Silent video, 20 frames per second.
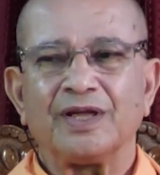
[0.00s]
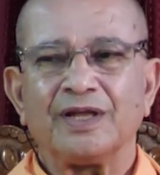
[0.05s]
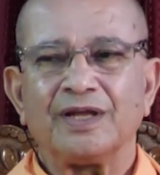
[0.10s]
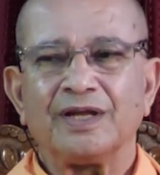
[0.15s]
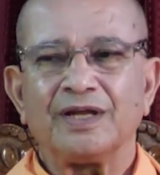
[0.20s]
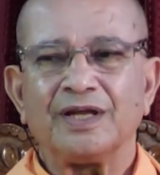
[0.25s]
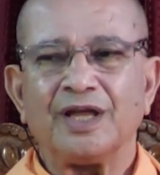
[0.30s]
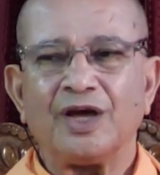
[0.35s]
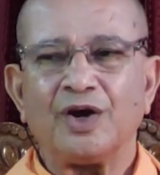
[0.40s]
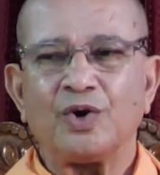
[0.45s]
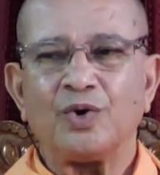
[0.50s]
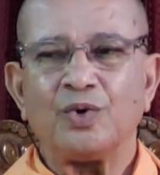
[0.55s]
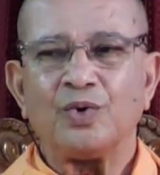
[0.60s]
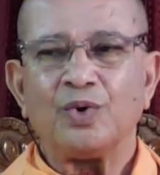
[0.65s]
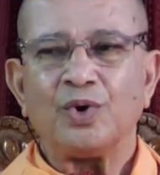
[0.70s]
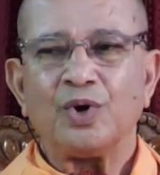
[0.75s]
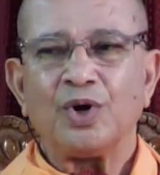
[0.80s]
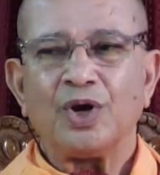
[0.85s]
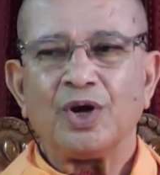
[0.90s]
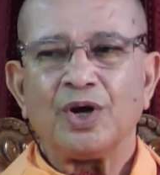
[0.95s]

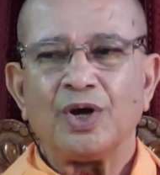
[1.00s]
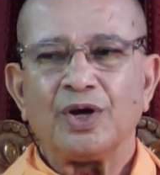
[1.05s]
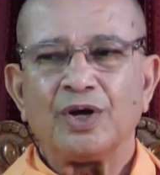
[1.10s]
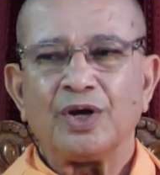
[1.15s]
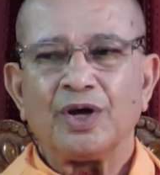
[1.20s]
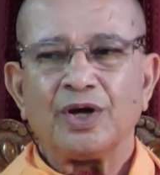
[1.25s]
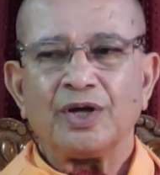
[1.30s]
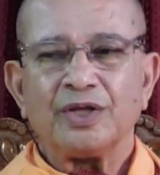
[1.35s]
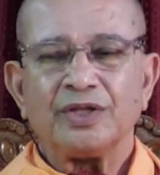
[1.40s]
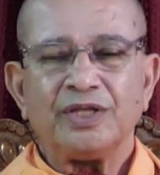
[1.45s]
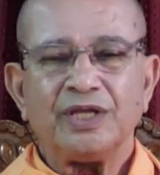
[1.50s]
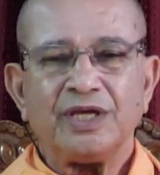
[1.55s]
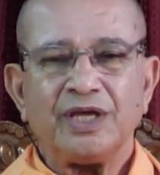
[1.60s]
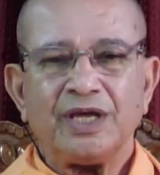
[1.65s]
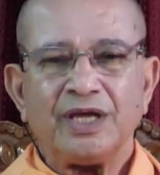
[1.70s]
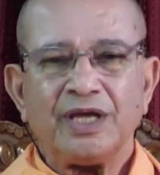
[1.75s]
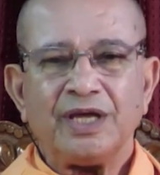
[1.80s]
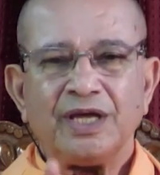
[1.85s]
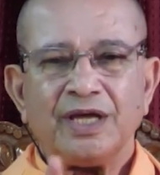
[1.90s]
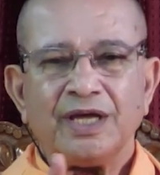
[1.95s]
Now,
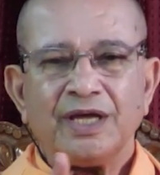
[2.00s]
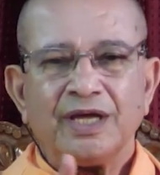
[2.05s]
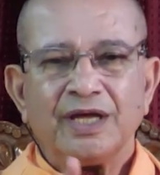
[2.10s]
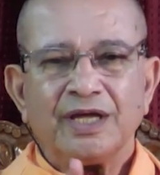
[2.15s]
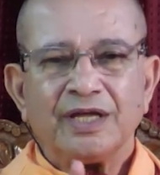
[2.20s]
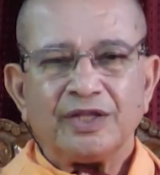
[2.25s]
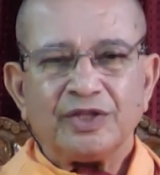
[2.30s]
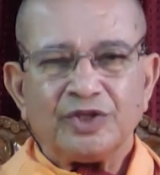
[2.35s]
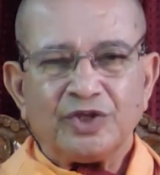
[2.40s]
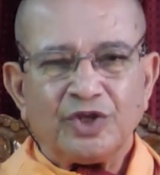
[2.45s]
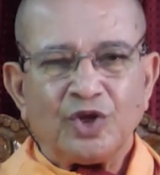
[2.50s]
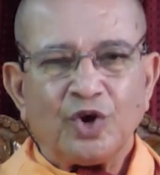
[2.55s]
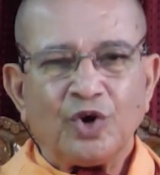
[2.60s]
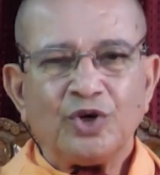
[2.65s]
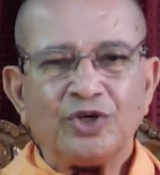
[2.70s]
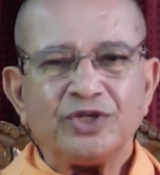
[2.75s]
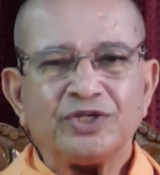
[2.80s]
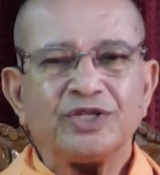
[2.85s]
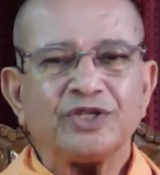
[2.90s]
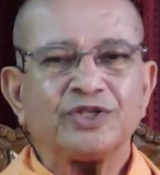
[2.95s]
though
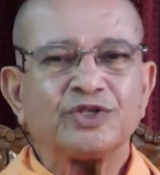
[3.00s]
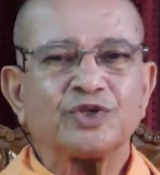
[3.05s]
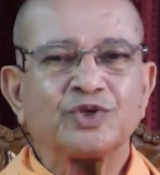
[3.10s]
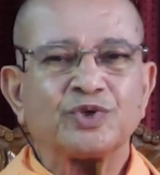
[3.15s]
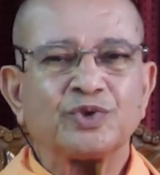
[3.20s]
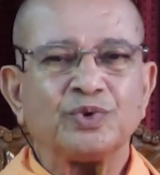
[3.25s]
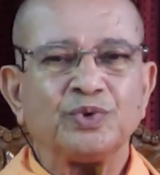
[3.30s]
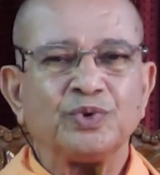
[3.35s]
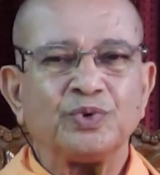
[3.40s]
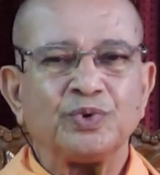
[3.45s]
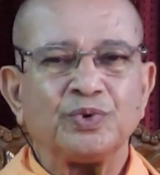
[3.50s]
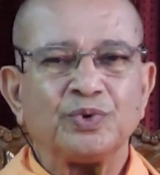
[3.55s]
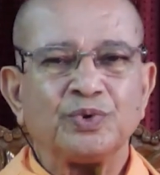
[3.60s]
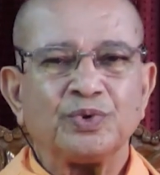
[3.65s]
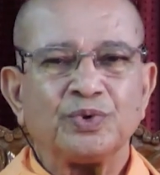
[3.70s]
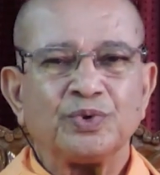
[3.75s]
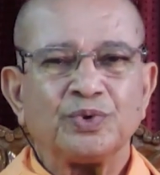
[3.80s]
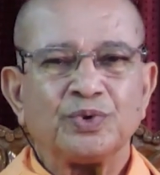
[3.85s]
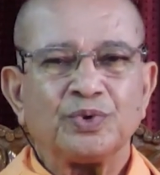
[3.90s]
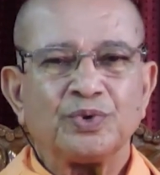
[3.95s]
it is
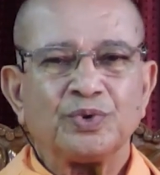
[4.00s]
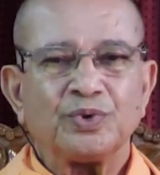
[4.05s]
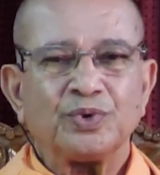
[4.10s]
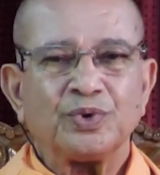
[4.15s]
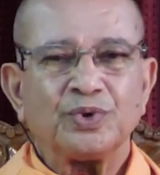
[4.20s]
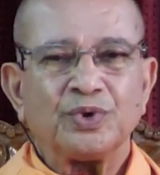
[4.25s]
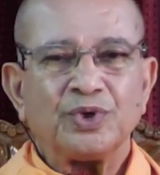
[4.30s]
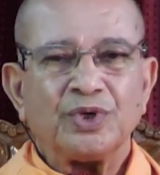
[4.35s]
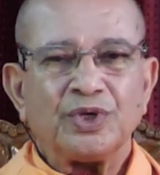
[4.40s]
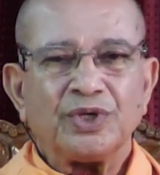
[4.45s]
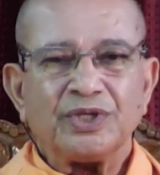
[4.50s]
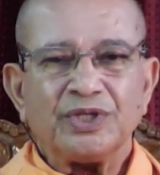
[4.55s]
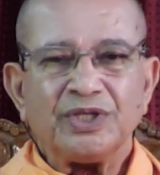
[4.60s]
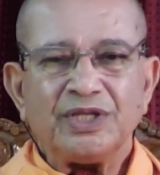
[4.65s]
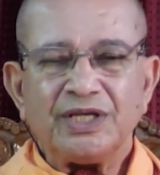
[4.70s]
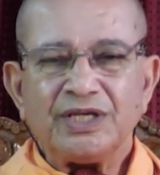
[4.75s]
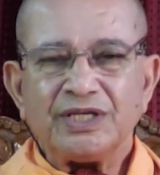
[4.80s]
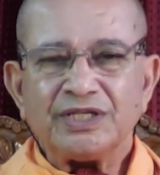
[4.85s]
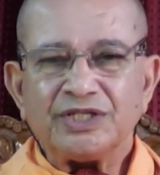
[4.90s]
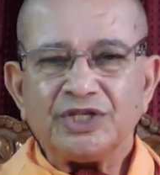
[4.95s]
true,
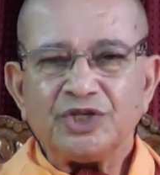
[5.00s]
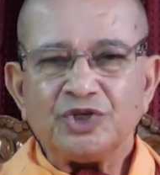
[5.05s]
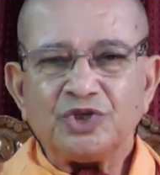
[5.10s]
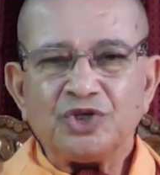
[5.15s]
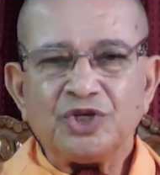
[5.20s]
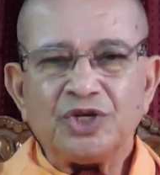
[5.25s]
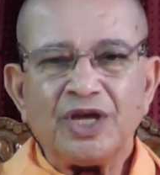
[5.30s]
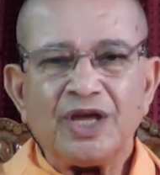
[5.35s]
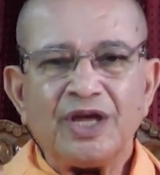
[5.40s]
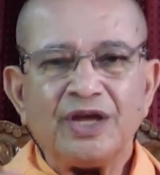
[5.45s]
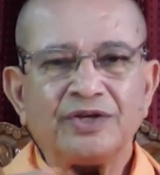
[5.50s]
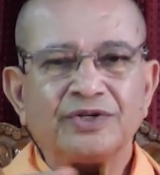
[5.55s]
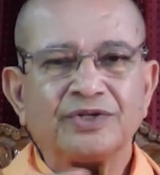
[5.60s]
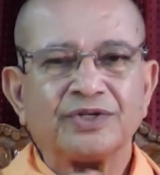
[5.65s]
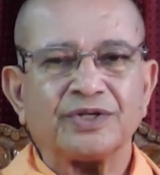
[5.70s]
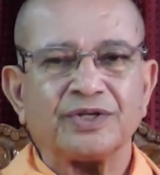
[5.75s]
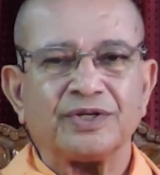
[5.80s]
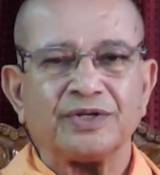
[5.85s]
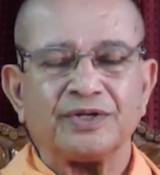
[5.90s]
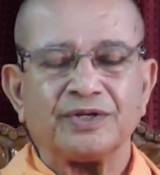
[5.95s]
the
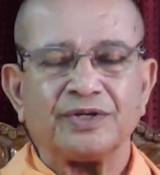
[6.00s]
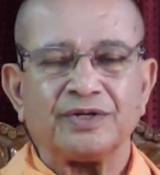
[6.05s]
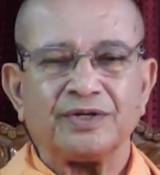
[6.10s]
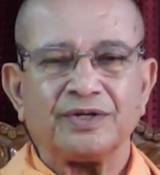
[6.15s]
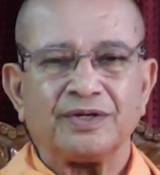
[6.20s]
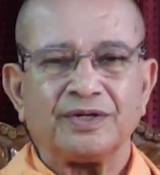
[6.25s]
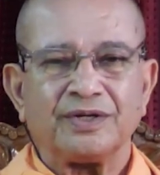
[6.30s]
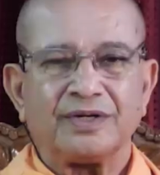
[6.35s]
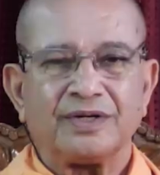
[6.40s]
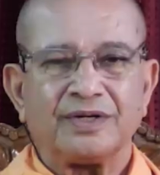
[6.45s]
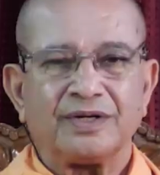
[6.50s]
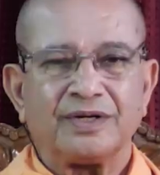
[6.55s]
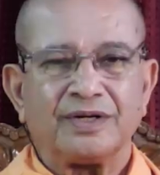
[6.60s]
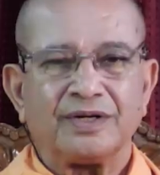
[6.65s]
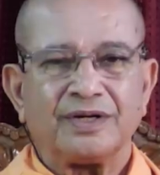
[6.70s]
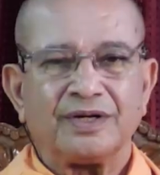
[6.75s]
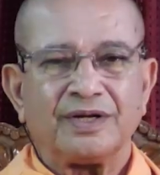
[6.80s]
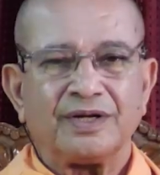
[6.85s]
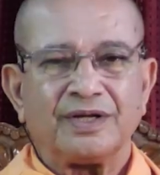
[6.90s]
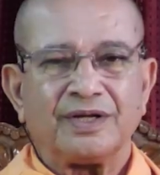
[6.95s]
situation
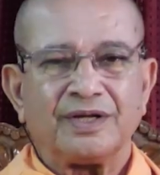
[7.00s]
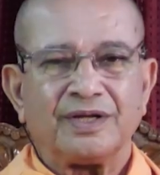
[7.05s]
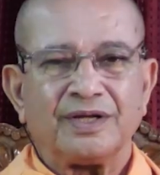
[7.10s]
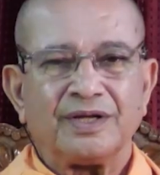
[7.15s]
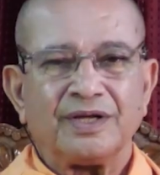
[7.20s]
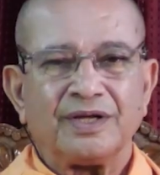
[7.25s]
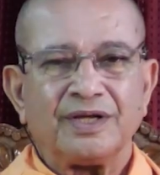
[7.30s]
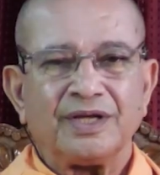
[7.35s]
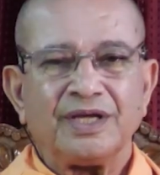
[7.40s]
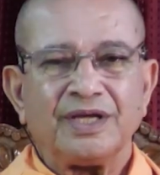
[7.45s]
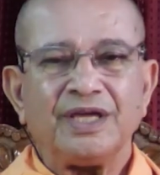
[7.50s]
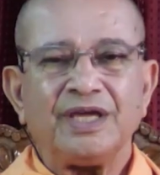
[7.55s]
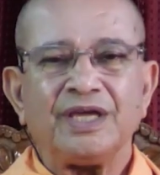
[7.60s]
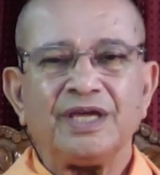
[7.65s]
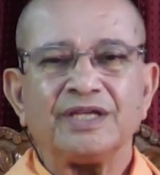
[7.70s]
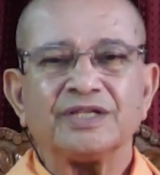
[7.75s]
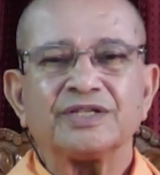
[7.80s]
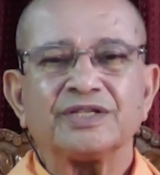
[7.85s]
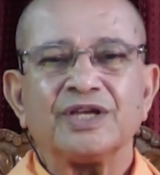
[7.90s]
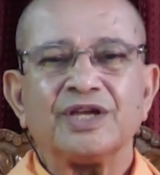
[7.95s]

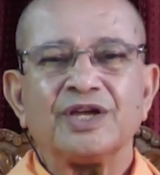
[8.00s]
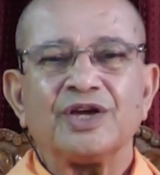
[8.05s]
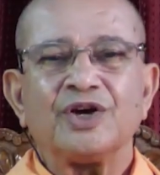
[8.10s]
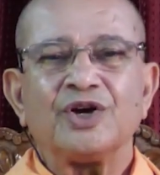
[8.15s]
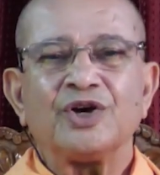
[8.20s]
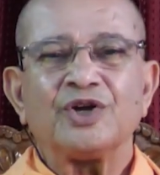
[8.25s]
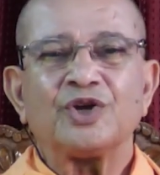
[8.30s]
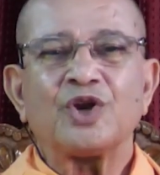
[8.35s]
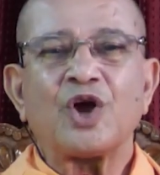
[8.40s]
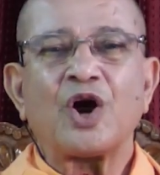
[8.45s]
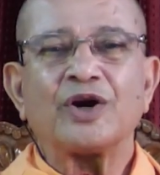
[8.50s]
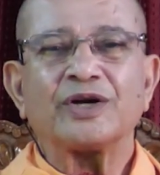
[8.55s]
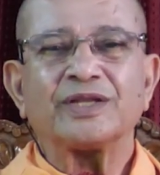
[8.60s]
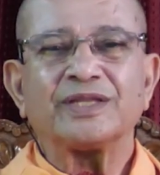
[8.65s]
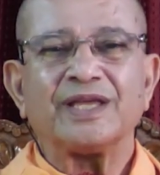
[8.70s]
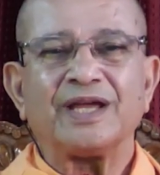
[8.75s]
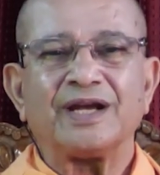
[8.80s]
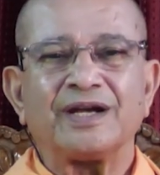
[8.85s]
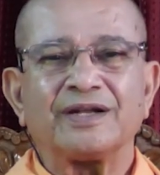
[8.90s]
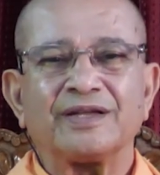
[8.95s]
is not
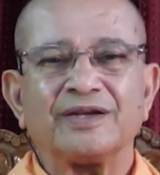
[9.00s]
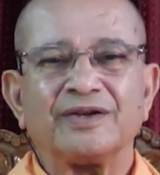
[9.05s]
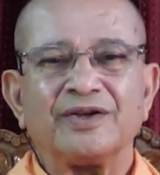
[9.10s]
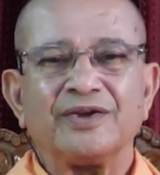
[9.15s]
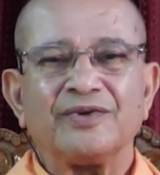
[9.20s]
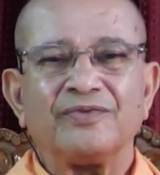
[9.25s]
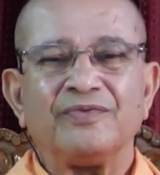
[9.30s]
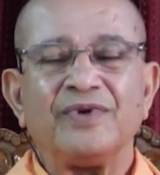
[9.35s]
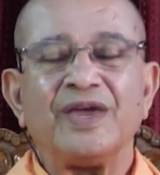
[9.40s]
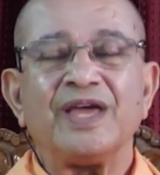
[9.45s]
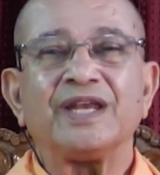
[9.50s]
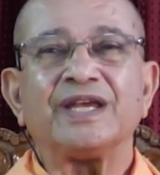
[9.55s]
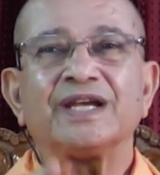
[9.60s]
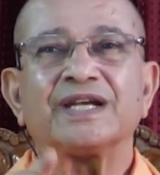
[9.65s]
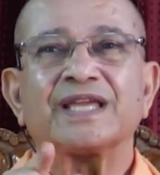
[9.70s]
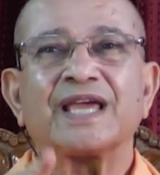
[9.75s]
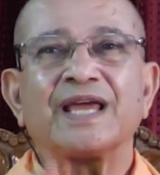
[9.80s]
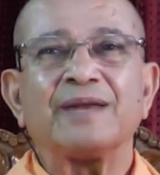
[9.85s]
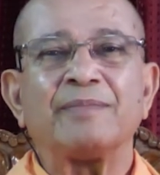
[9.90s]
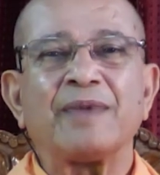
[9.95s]
that where it
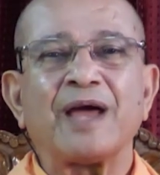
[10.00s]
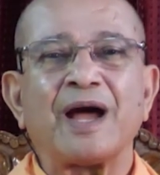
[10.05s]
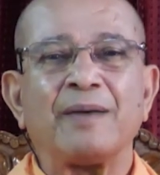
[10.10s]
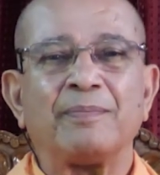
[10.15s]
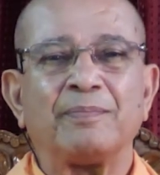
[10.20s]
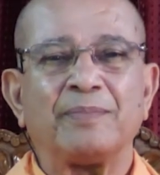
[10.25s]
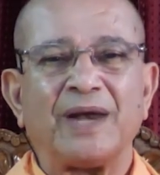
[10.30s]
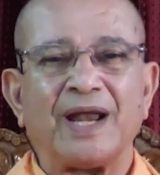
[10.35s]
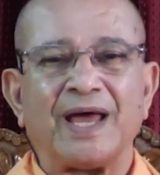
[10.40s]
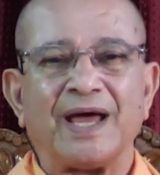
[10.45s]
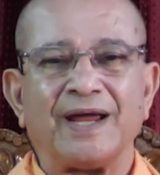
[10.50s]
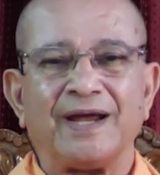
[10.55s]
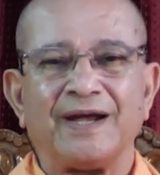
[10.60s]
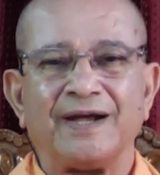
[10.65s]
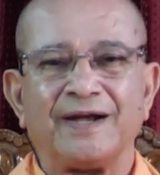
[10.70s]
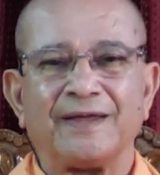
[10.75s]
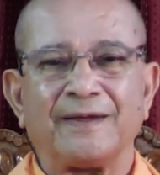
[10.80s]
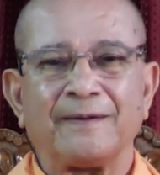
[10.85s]
can be applied.